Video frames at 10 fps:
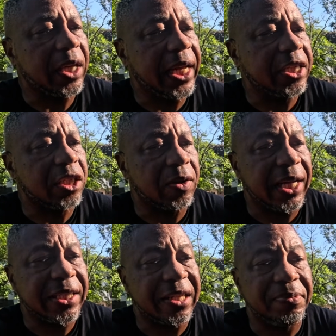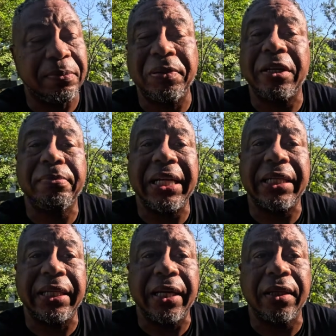and so I simply put it back
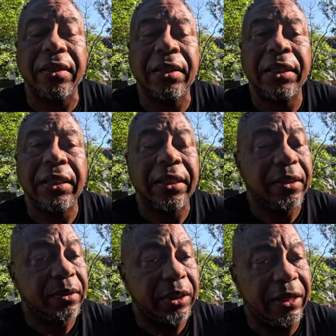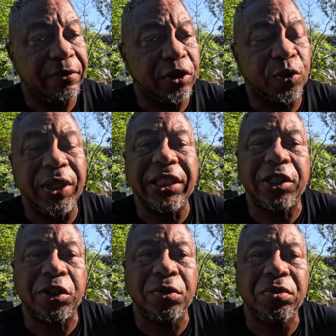together, gave it a squeeze or
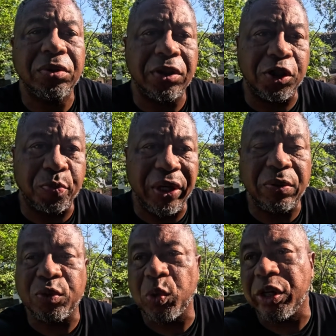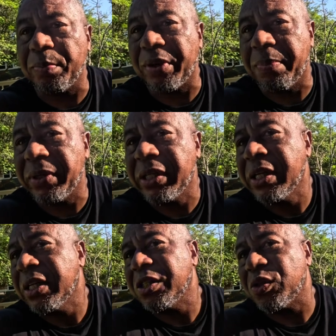two. The spring was working properly,
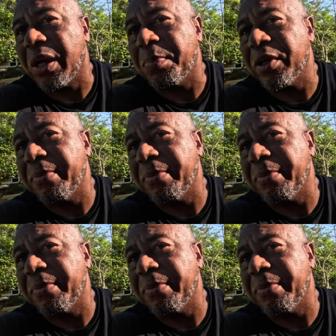so I put it